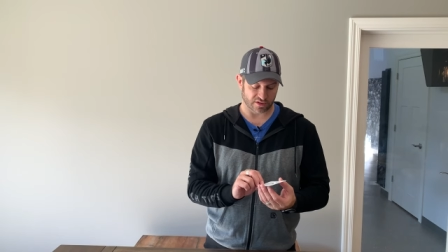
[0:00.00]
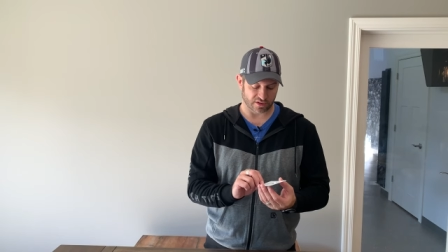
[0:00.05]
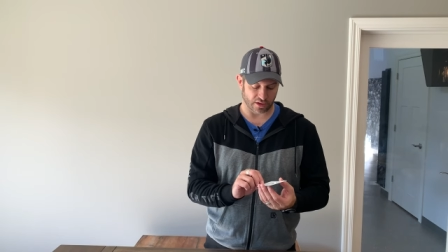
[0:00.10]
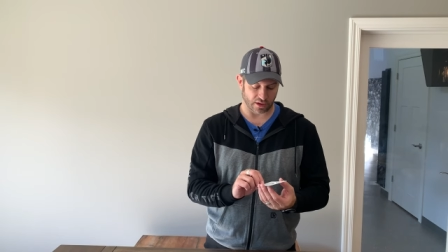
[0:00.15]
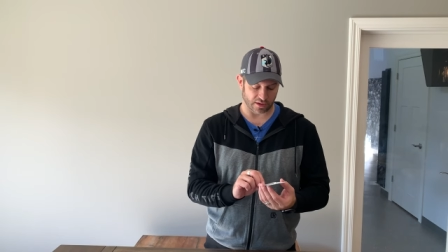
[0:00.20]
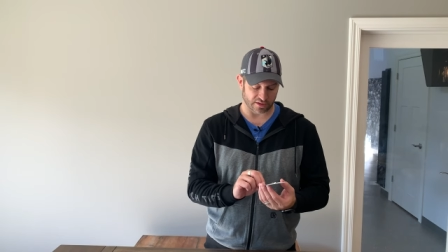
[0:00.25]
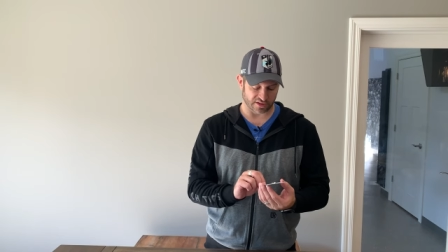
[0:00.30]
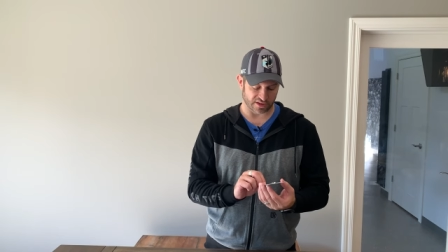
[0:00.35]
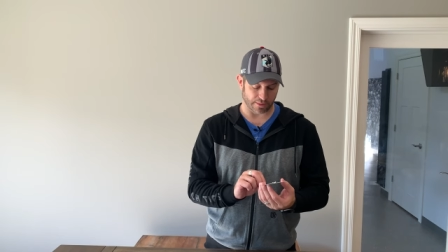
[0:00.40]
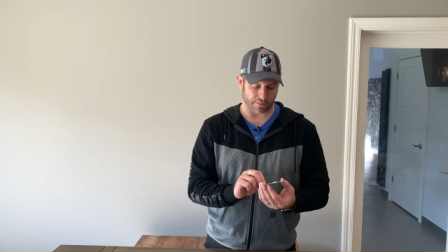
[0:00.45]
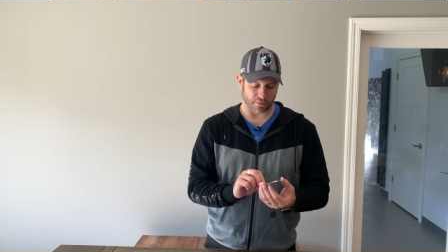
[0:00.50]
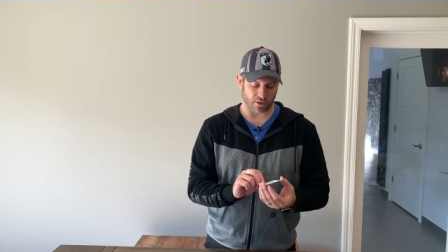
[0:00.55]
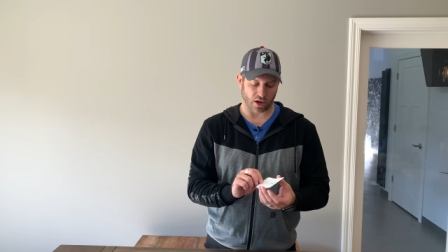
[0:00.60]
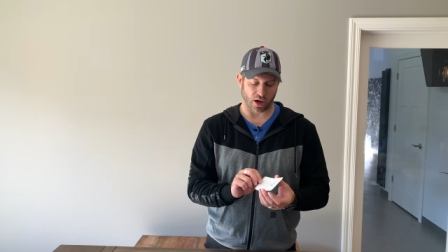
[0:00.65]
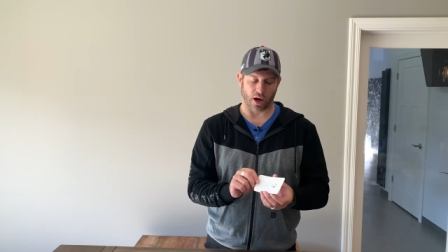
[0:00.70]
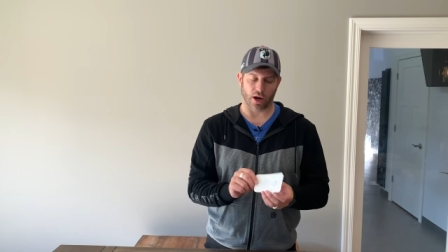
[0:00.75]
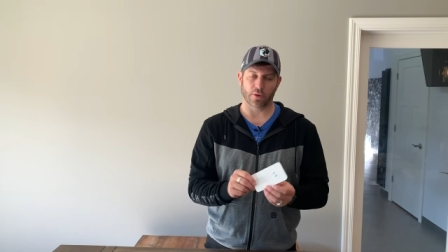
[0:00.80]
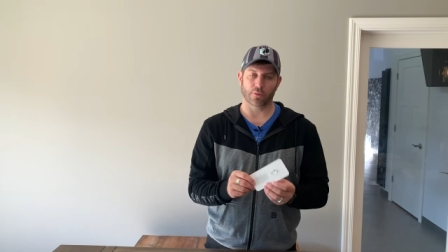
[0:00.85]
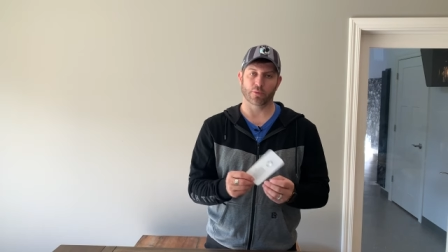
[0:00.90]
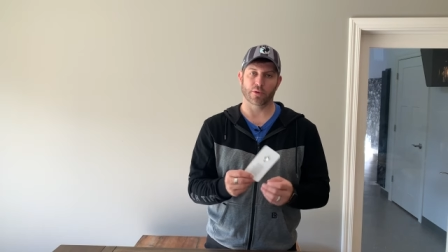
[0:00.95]
a SIM
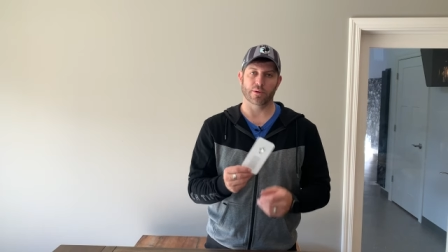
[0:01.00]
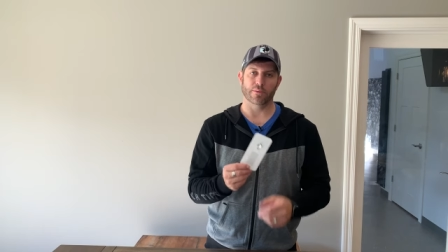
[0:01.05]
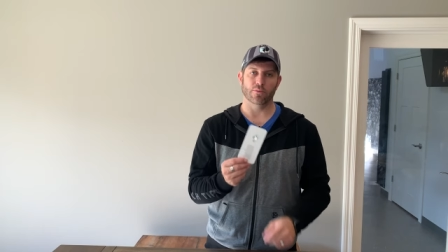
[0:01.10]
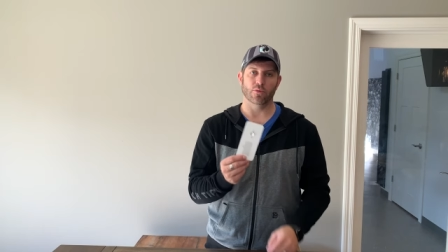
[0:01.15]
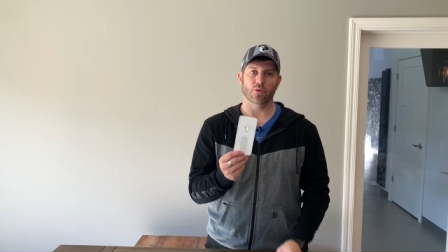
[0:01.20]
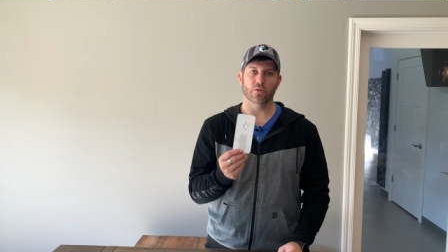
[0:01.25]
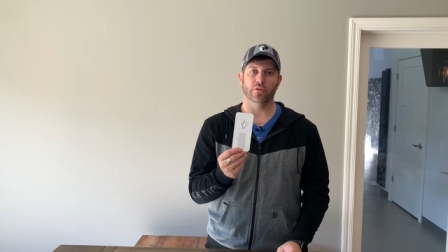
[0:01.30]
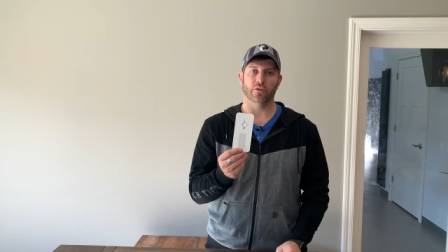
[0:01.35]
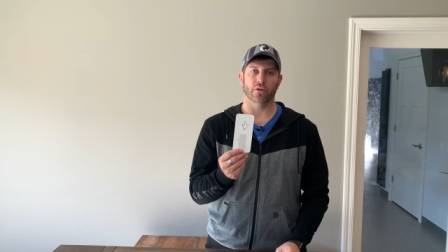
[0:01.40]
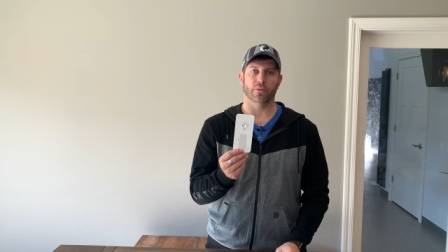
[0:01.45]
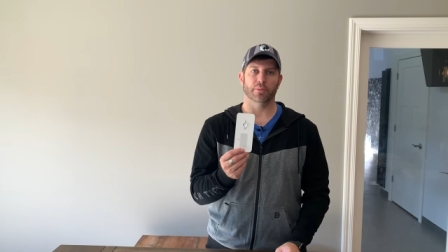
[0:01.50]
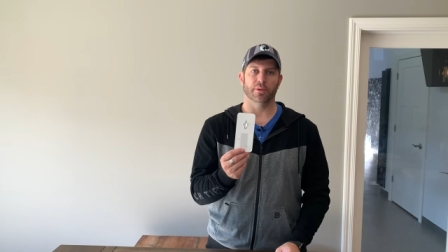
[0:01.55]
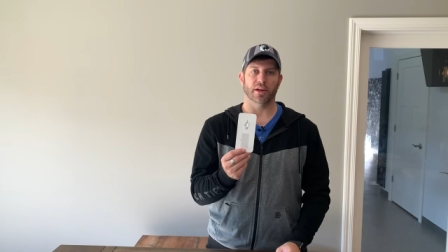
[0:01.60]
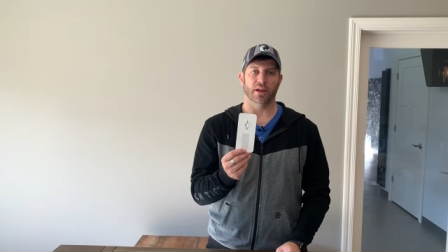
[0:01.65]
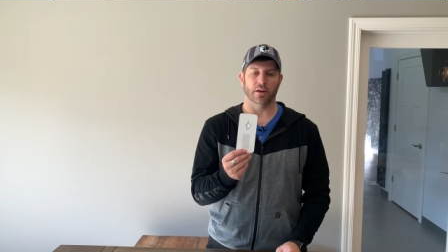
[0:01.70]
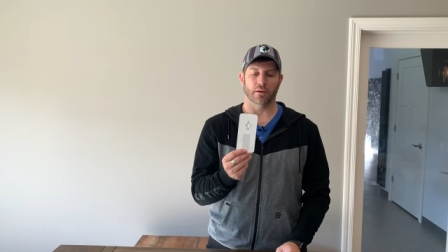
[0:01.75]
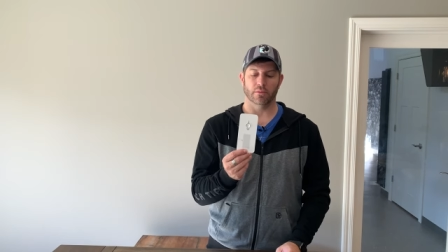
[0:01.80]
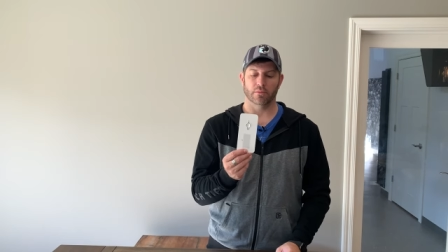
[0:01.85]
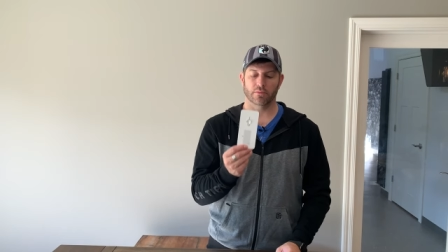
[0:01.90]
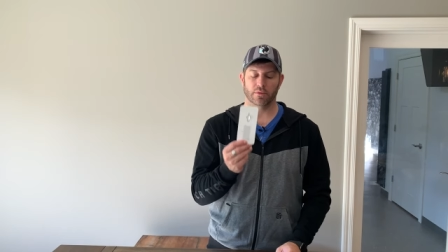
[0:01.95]
card removal
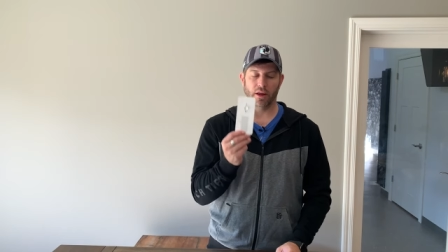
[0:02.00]
pin.